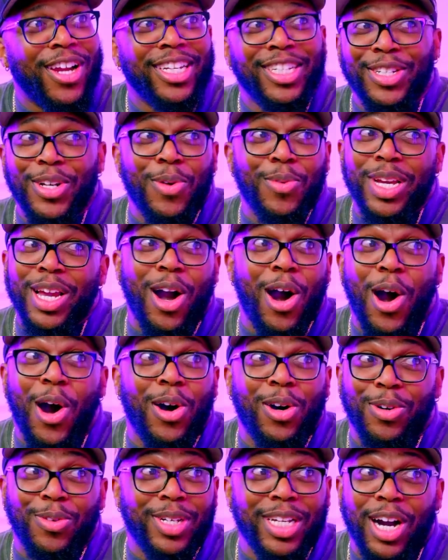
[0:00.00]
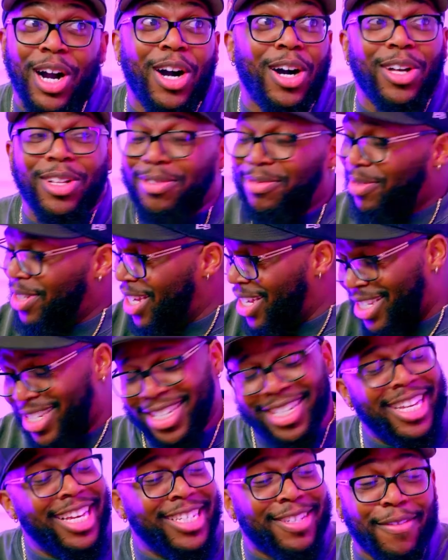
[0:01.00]
We all
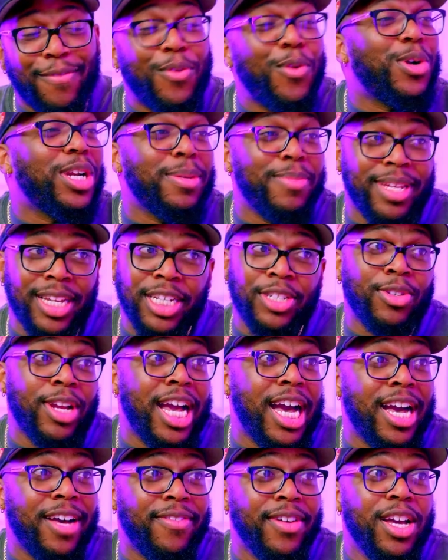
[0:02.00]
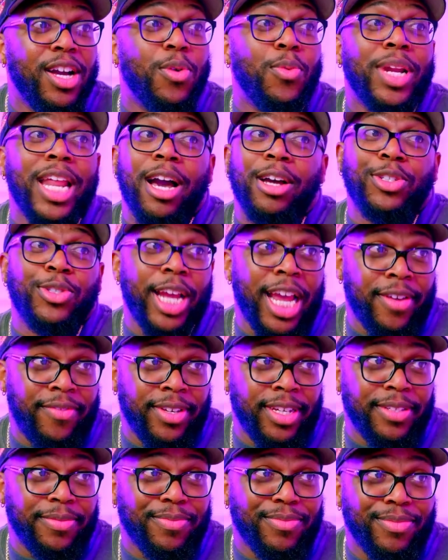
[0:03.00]
listen, it's a 40-minute drive without
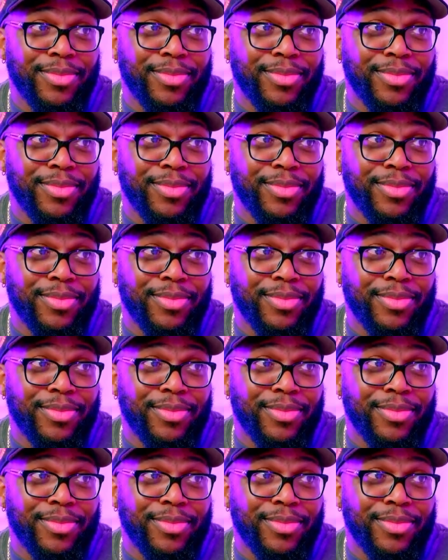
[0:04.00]
traffic.